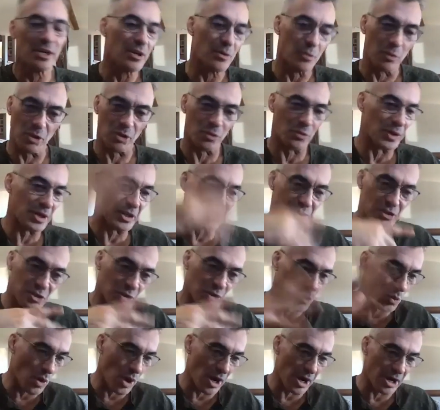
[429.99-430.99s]
We'll erase the
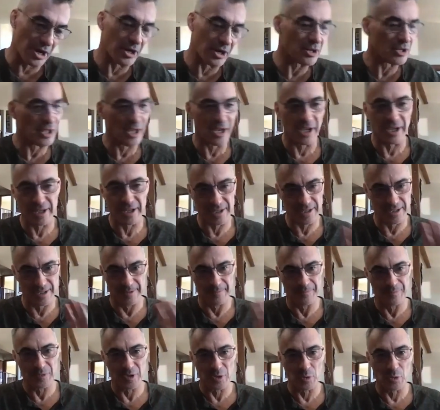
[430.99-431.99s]
wire." Like
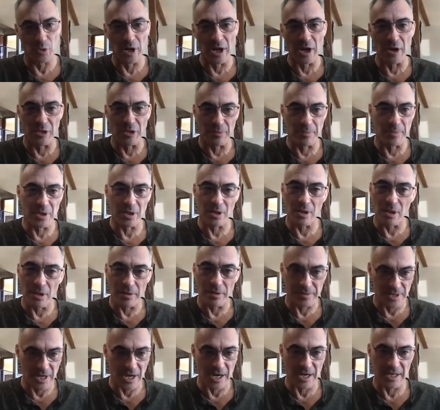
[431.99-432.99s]
we're out in the middle
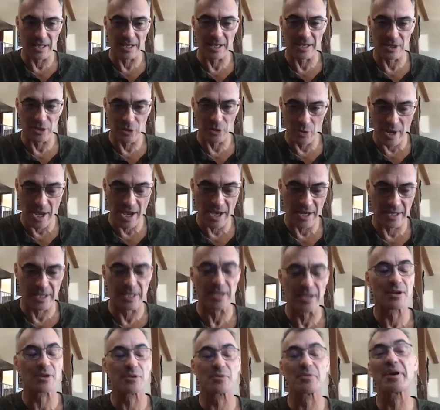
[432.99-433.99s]
of Thailand, and you had to
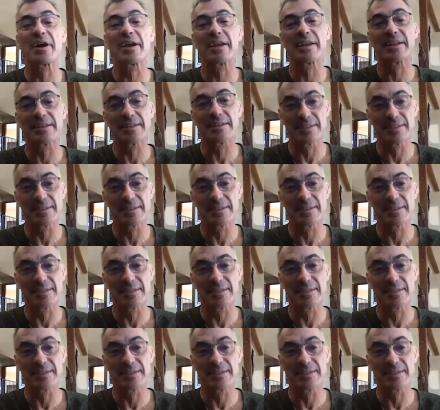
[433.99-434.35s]
get it right.